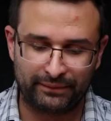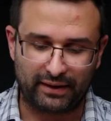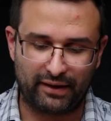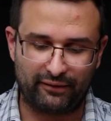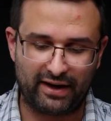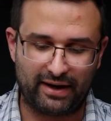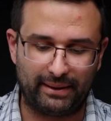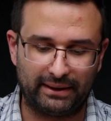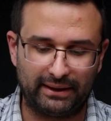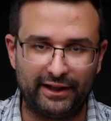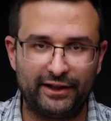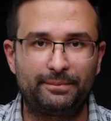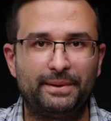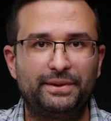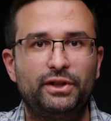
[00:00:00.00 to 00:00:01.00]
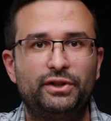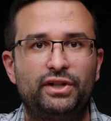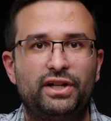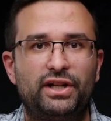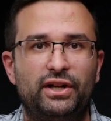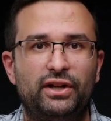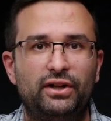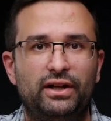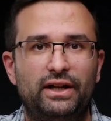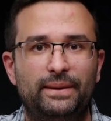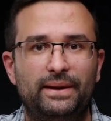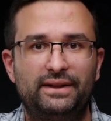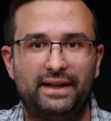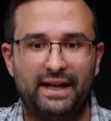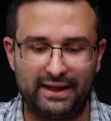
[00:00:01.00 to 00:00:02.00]
I've got my lens positioned here, in
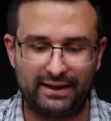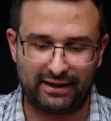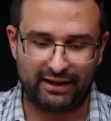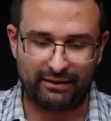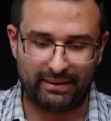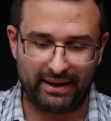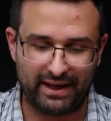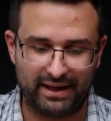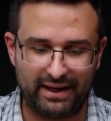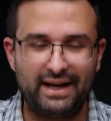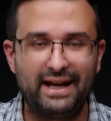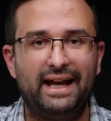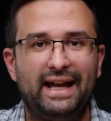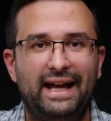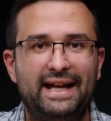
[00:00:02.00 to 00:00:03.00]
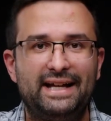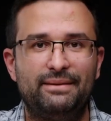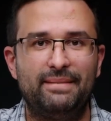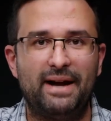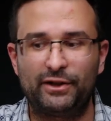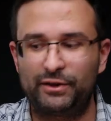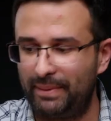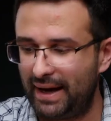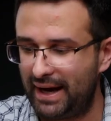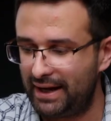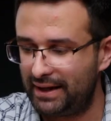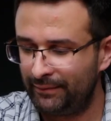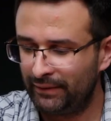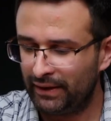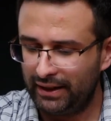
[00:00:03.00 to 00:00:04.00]
this case on my handy mouse
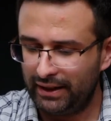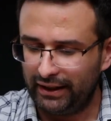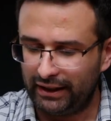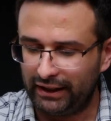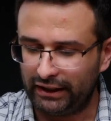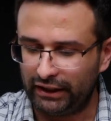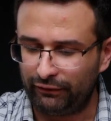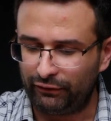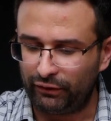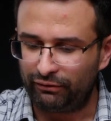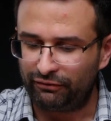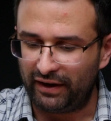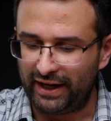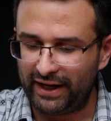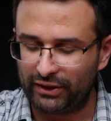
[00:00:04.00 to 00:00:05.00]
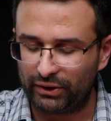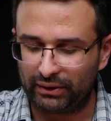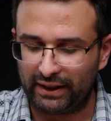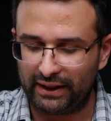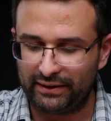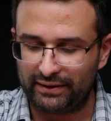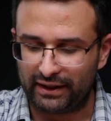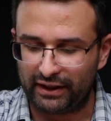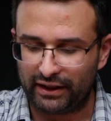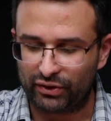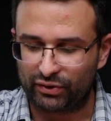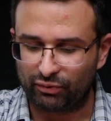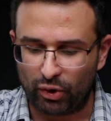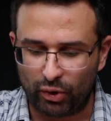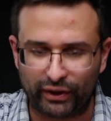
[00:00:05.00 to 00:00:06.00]
pad. If you find your lens
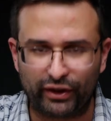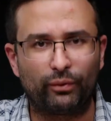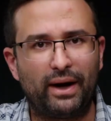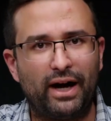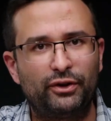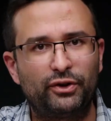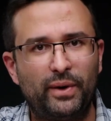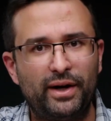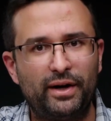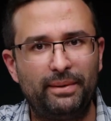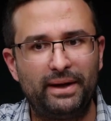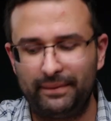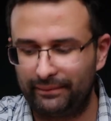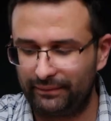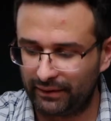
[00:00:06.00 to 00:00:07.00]
is rolling around quite a bit,